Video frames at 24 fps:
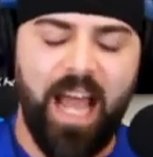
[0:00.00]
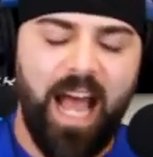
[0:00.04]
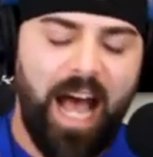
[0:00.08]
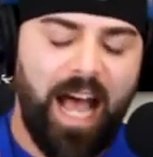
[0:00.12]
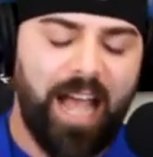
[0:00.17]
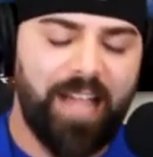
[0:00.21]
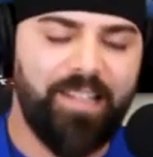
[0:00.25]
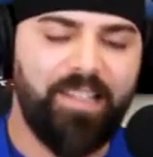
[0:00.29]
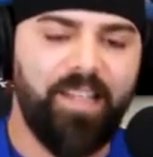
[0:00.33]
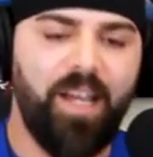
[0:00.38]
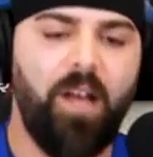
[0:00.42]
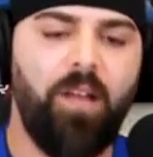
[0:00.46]

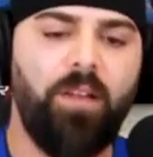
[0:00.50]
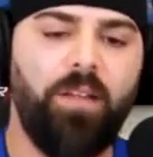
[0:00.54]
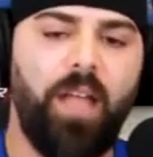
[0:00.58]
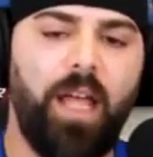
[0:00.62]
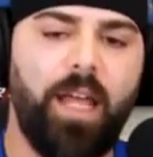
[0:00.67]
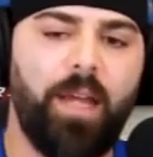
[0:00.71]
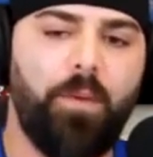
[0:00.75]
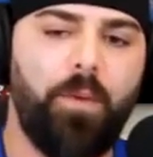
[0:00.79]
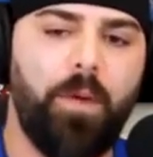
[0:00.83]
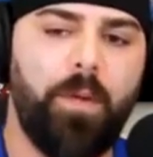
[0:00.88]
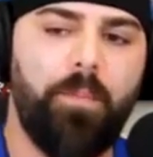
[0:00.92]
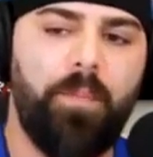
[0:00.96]
I don't
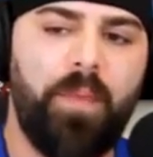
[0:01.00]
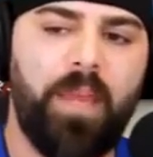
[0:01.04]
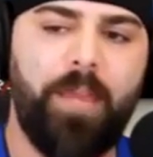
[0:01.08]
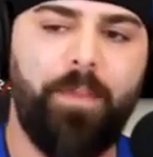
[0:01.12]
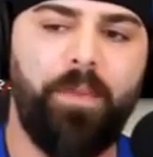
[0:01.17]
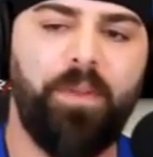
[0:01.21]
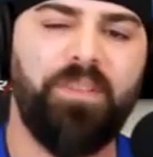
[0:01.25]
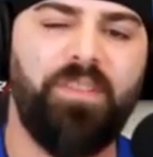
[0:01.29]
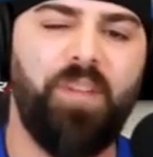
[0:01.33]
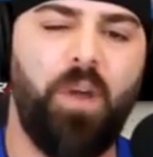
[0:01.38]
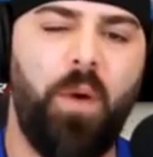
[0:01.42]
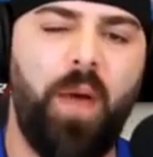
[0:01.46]
like when
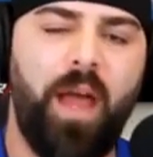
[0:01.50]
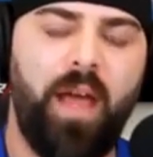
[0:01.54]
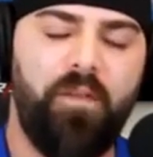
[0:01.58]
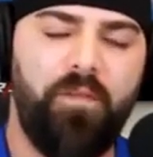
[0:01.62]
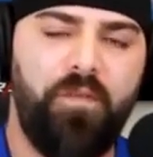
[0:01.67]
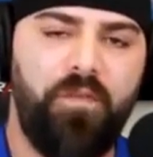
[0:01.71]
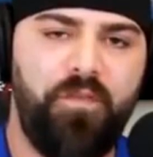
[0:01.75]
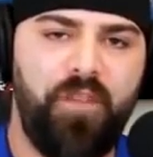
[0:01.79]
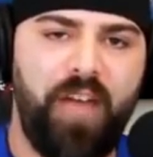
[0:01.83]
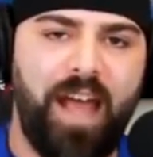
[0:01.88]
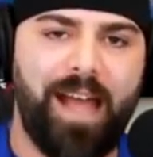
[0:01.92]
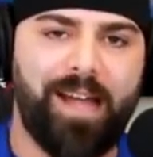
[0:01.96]
people don't have
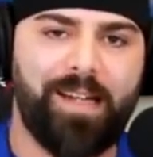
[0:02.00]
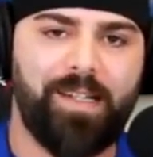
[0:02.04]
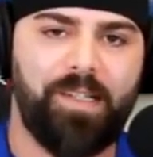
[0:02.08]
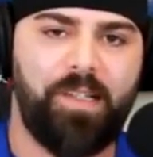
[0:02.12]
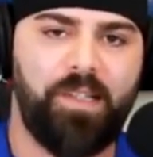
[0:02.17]
facts